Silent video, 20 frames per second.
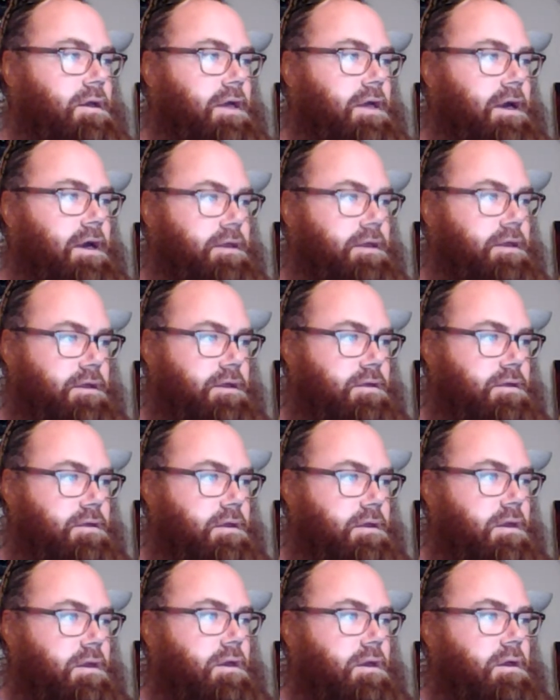We all
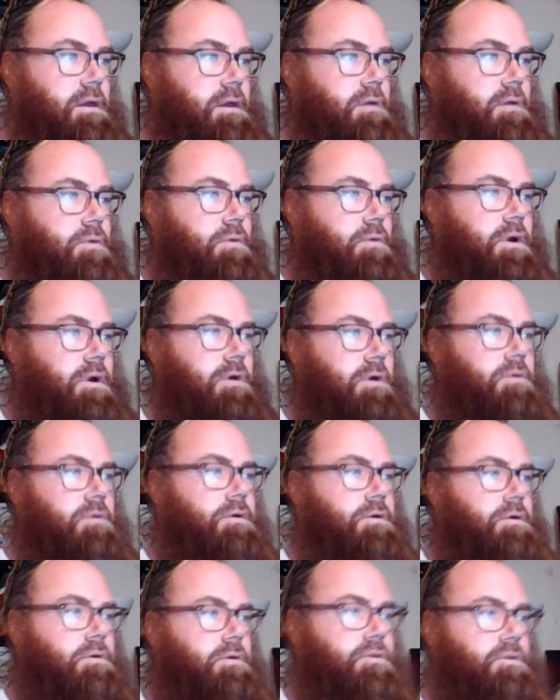know these are
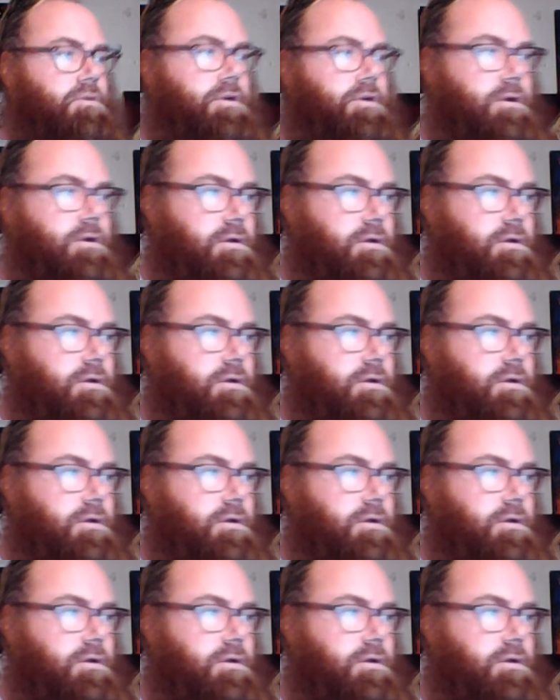signs.